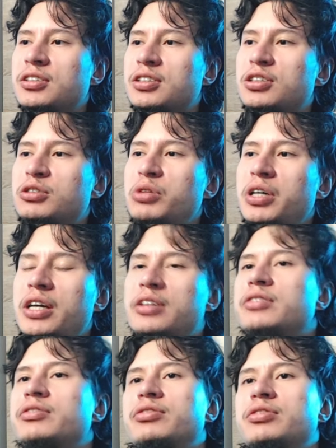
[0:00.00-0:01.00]

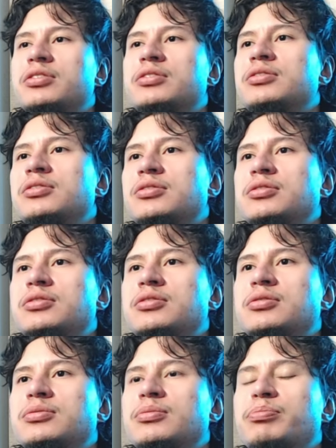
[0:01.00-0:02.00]
Creative.
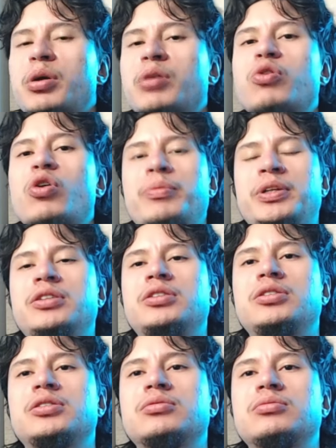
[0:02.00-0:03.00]
Performance.